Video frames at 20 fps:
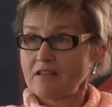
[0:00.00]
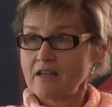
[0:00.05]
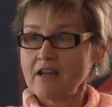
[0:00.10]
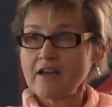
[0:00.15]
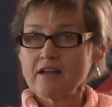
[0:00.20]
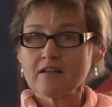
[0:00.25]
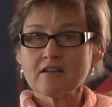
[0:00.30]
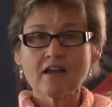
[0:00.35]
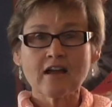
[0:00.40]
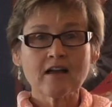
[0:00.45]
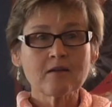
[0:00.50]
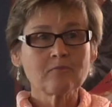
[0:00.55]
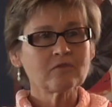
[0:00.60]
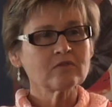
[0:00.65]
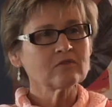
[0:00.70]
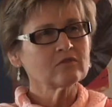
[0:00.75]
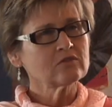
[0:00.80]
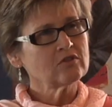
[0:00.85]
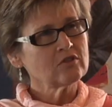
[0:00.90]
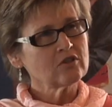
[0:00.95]
And
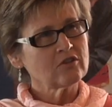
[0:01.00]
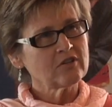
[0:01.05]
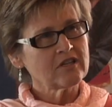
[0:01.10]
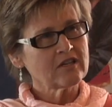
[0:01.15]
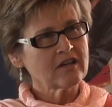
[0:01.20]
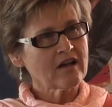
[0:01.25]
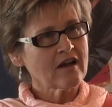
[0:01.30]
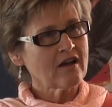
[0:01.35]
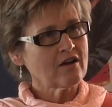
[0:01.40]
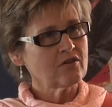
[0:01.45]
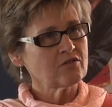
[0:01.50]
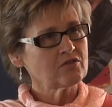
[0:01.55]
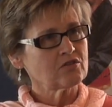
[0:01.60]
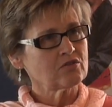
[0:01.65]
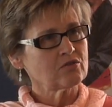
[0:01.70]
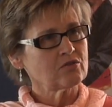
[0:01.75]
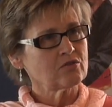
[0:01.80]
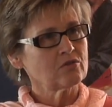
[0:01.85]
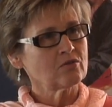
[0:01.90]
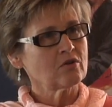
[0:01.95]
I'm learning how
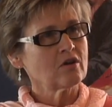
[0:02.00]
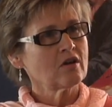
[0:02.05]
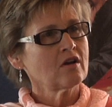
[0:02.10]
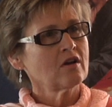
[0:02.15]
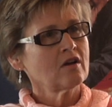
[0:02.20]
to